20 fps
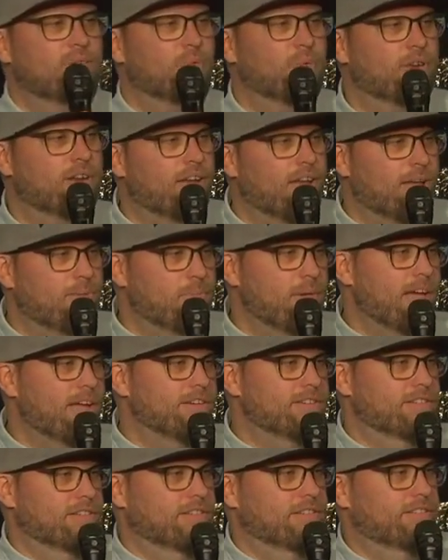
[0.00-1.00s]
what I
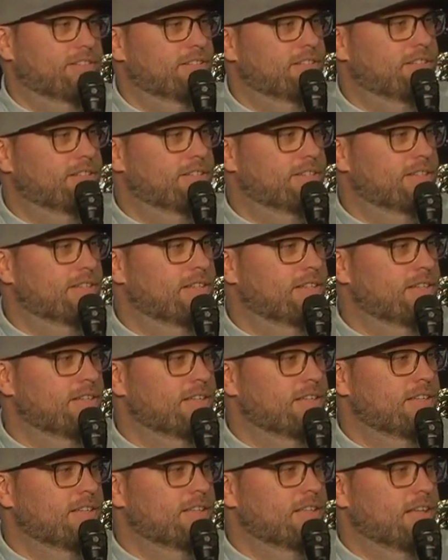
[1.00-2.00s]
imagined.
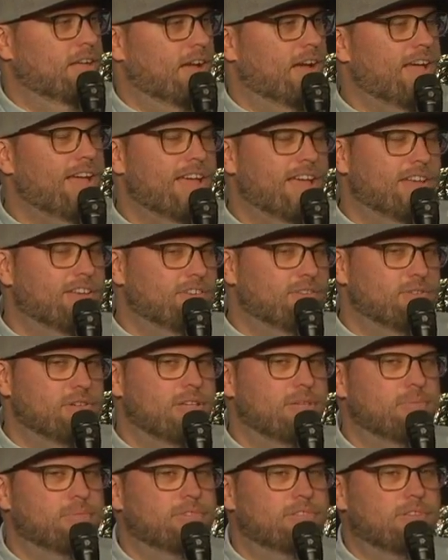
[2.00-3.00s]
I had
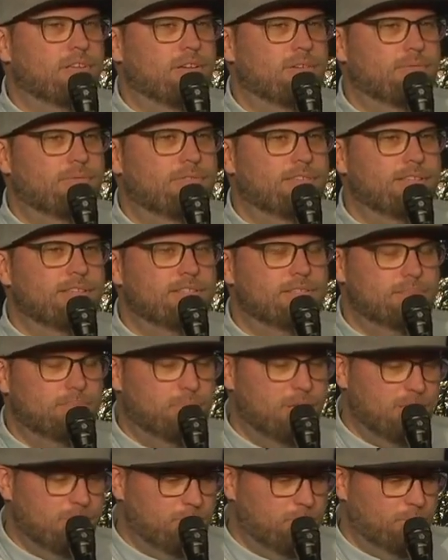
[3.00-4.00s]
dreams of these
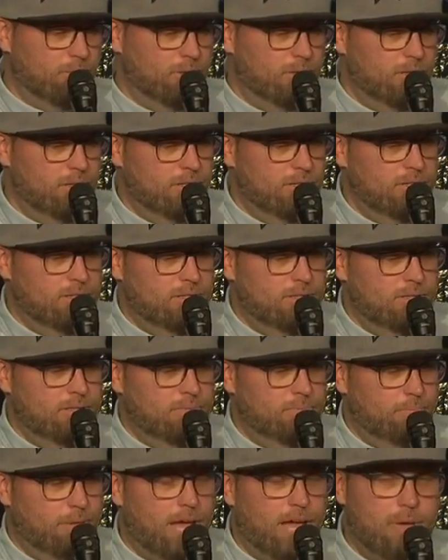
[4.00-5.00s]
people
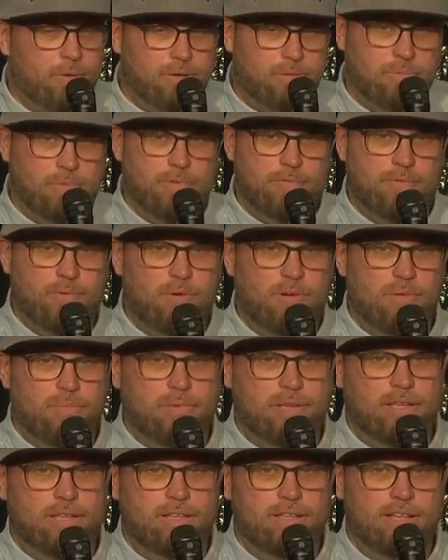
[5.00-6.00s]
bowing before
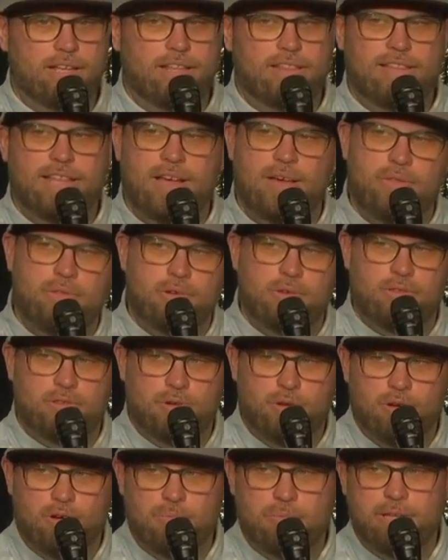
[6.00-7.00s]
me, and now they're
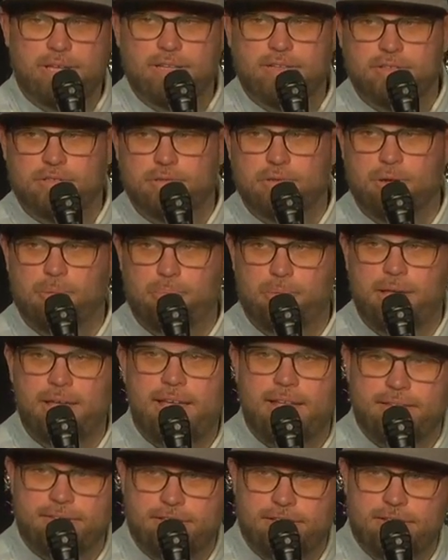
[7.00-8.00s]
throwing me into a
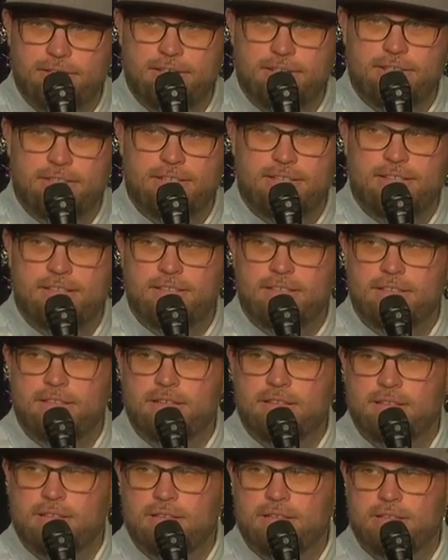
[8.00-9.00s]
pit.
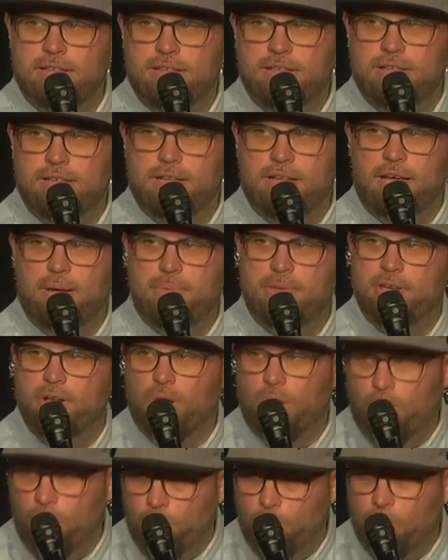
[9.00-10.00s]
I'm in
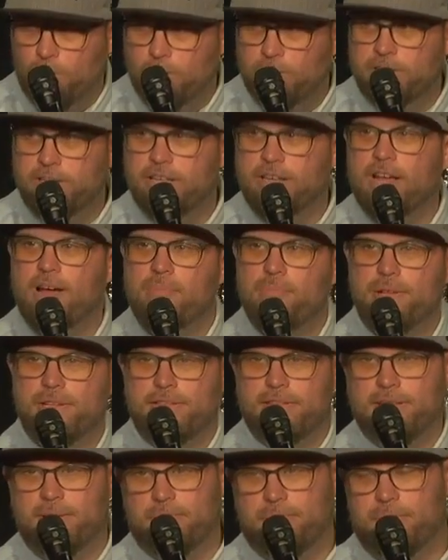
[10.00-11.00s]
a hole looking up
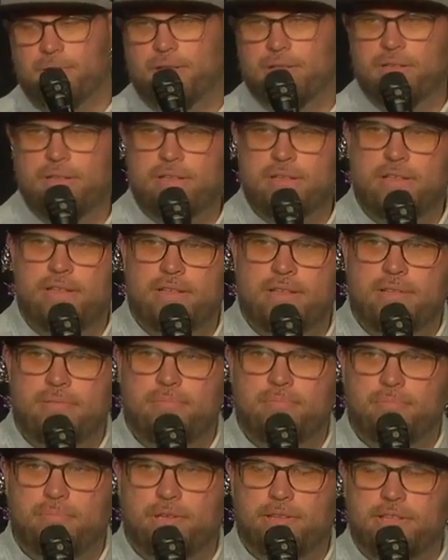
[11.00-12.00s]
at them,
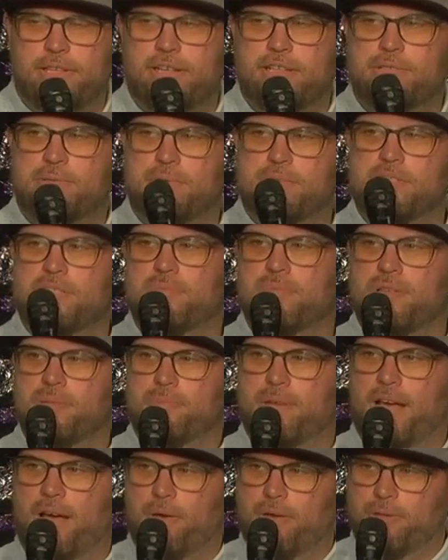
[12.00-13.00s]
but they're supposed to be
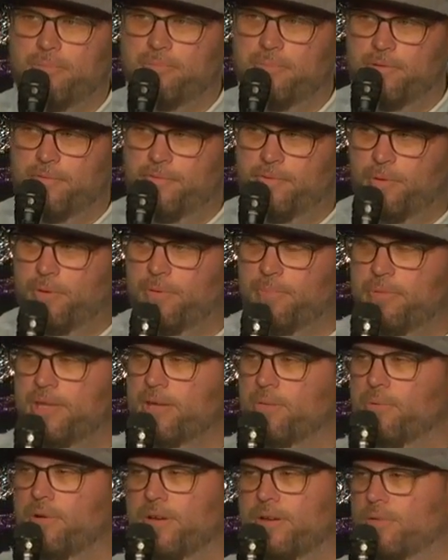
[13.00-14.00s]
bowing before
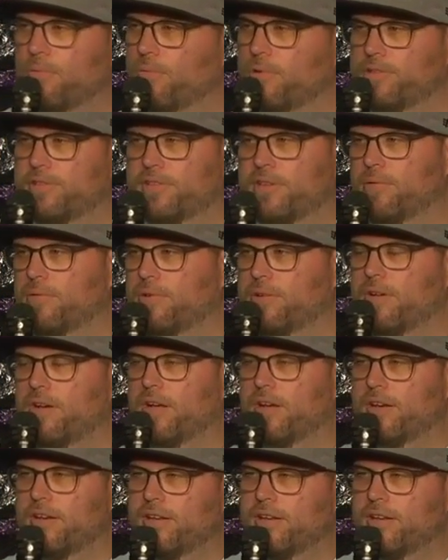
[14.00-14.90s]
me. What, what's going on?